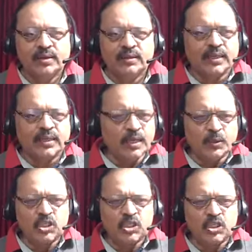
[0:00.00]
They keep
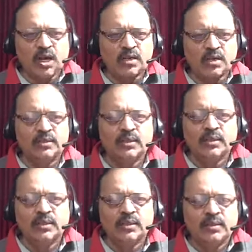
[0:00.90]
us stuck
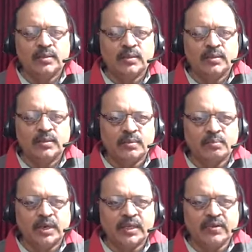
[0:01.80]

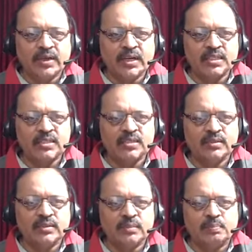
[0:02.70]
by giving us
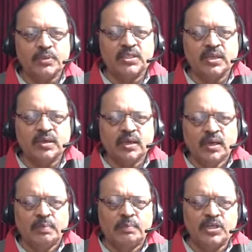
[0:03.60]

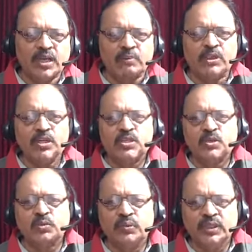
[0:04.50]
presumptions
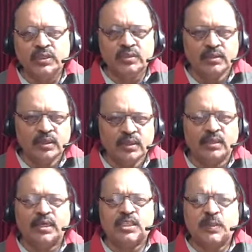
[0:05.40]
to feel
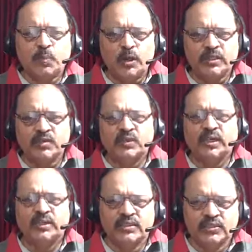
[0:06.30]
disappointed with
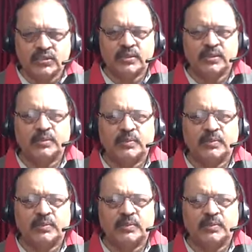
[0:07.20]
others,